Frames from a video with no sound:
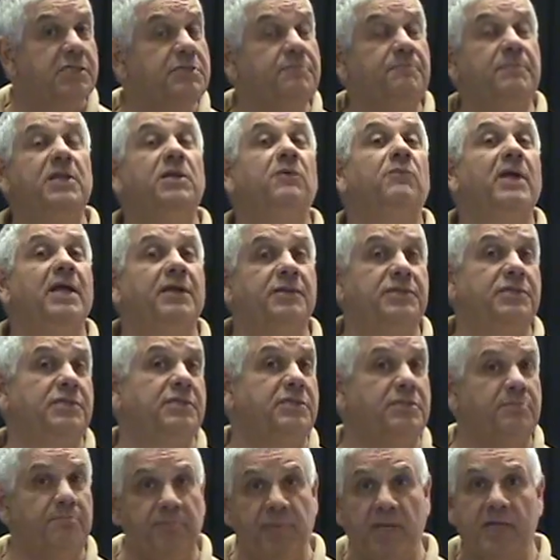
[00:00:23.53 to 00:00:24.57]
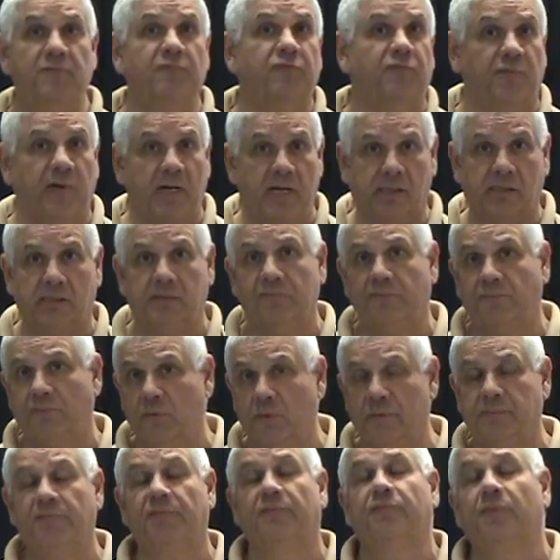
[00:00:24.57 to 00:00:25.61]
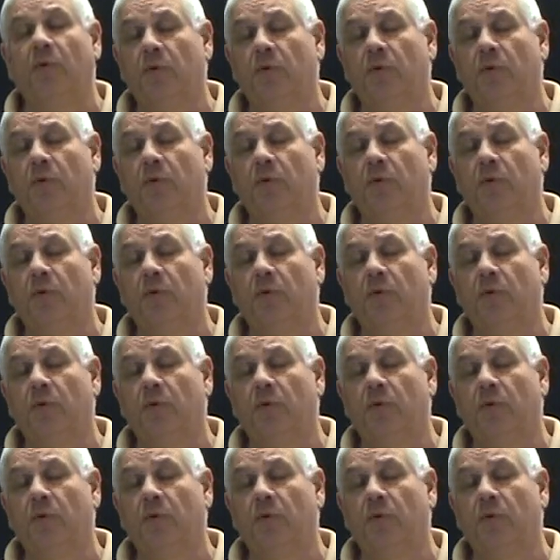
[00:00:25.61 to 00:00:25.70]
It's been around since Ben Franklin formed the